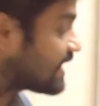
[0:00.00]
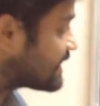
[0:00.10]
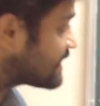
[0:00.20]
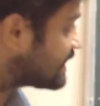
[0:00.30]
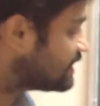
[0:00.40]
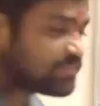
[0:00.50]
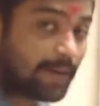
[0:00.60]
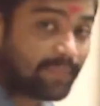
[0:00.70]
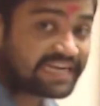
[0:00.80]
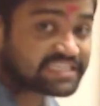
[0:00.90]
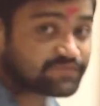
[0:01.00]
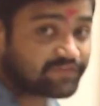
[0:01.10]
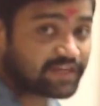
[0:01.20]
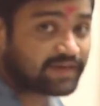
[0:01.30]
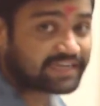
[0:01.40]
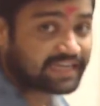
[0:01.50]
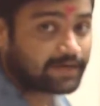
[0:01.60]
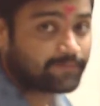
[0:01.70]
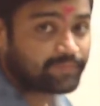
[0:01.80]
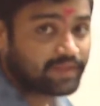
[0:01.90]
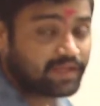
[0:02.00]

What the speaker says: greater than minus 50 by 10,